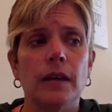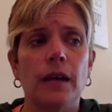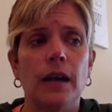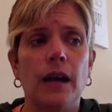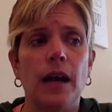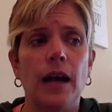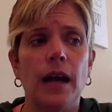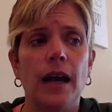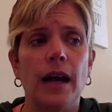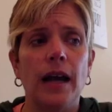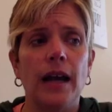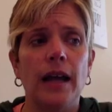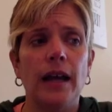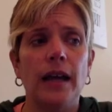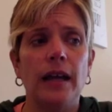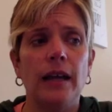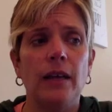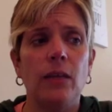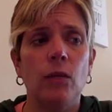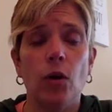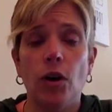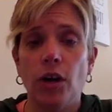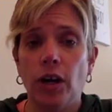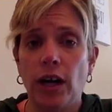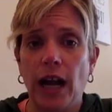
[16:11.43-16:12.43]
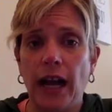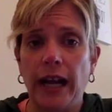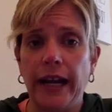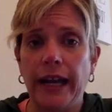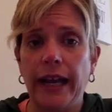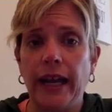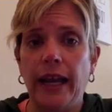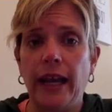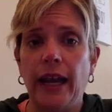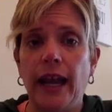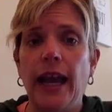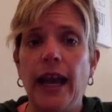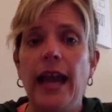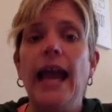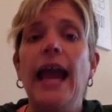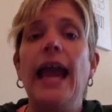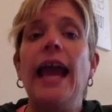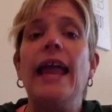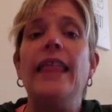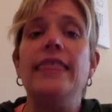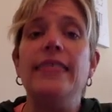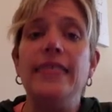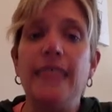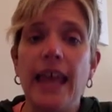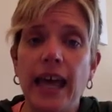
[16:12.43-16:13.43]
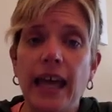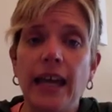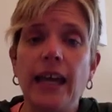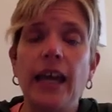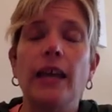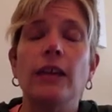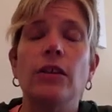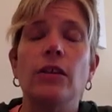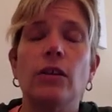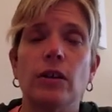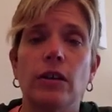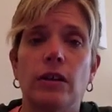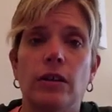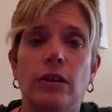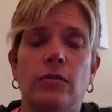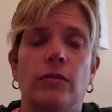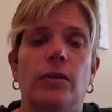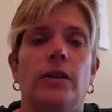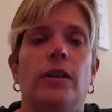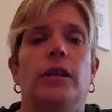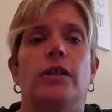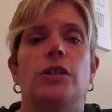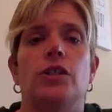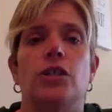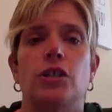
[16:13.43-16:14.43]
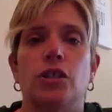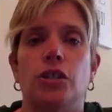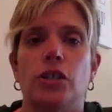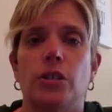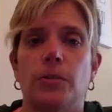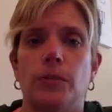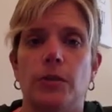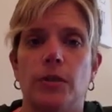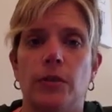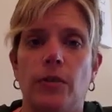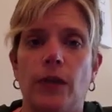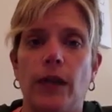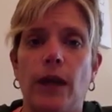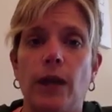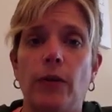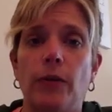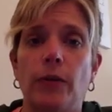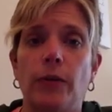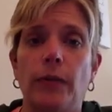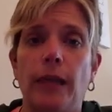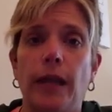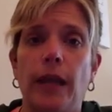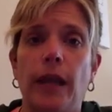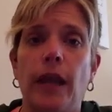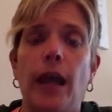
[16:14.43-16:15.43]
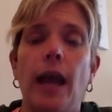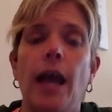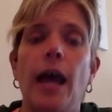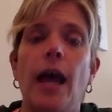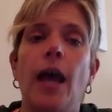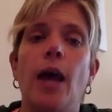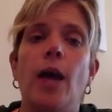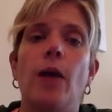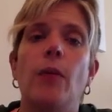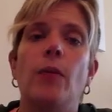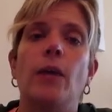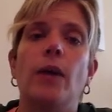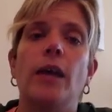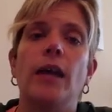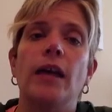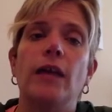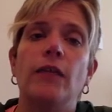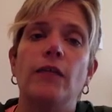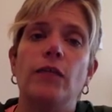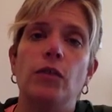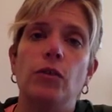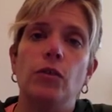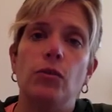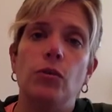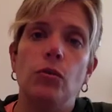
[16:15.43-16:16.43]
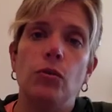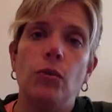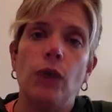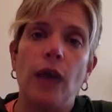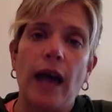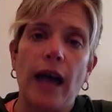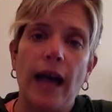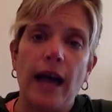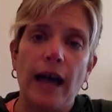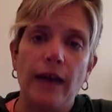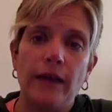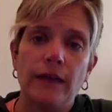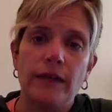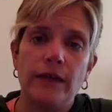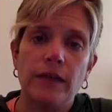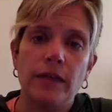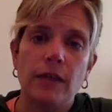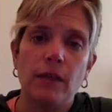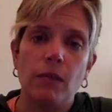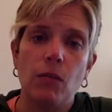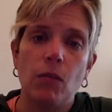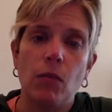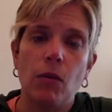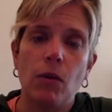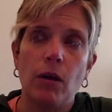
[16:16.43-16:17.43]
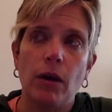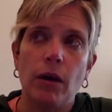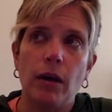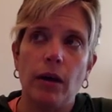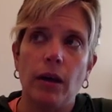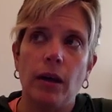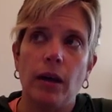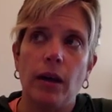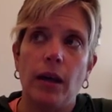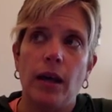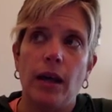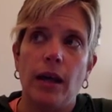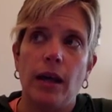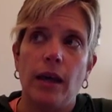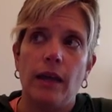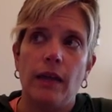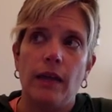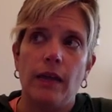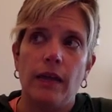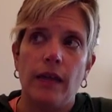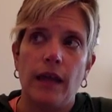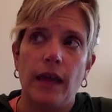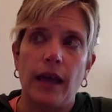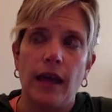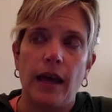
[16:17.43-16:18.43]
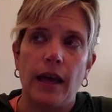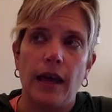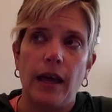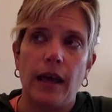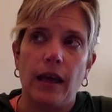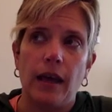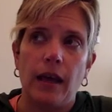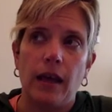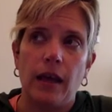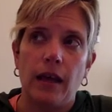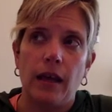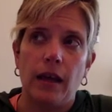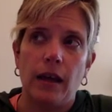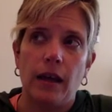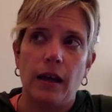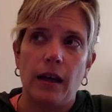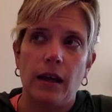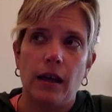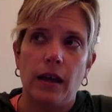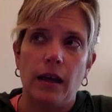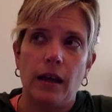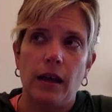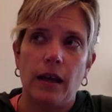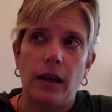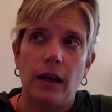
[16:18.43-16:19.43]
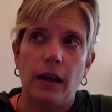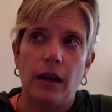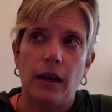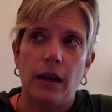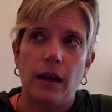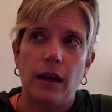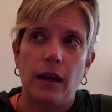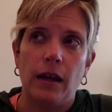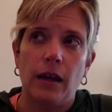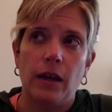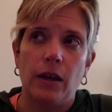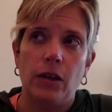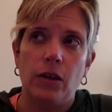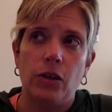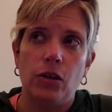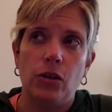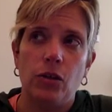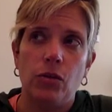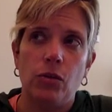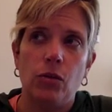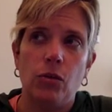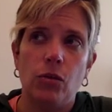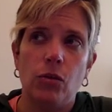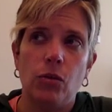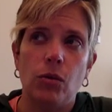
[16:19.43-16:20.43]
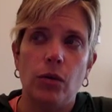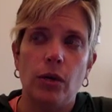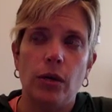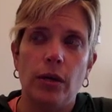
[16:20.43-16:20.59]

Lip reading: I work on it, and then I look at the relationships around me. But if you have someone that you